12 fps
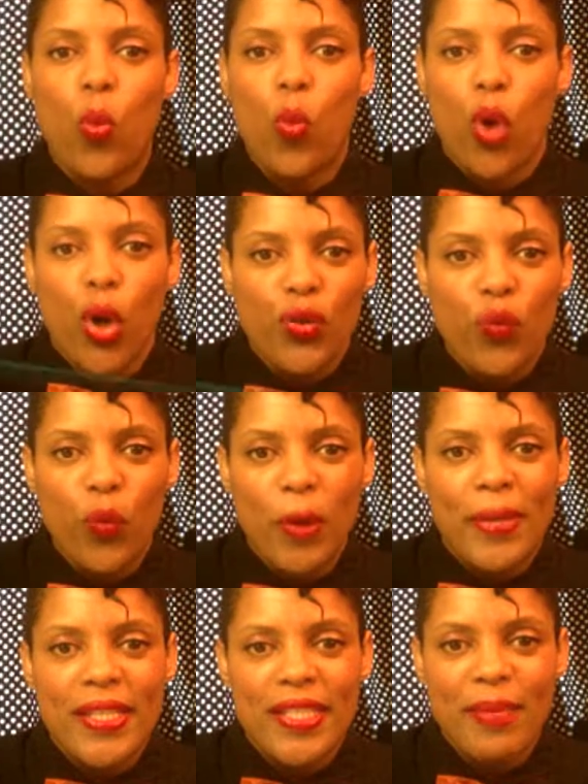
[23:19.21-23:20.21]
world of
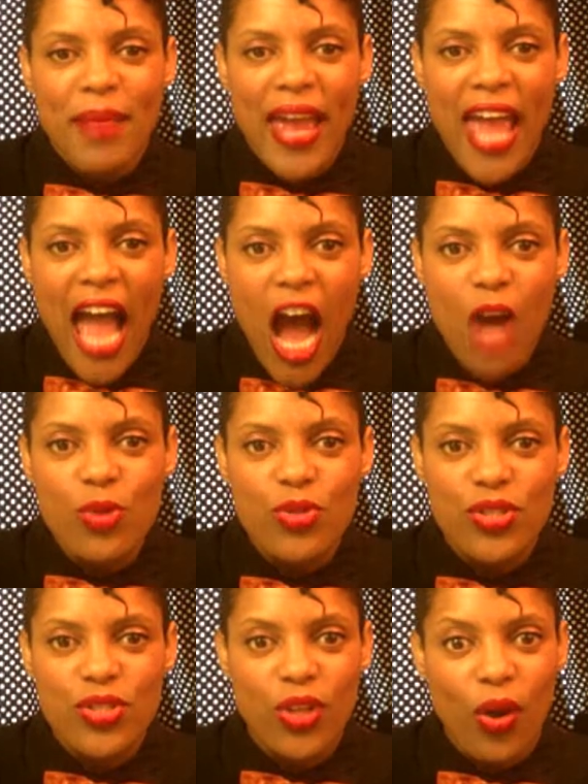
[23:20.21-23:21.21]
whippies in my
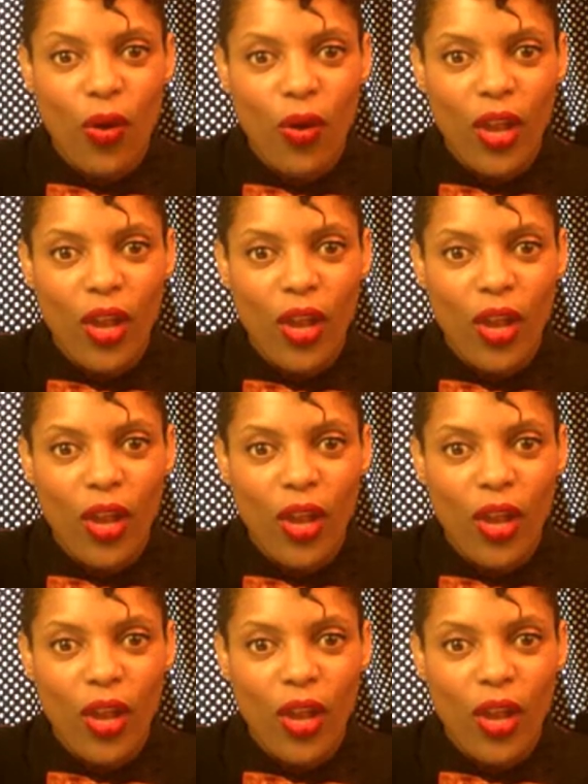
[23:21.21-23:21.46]
house, yo.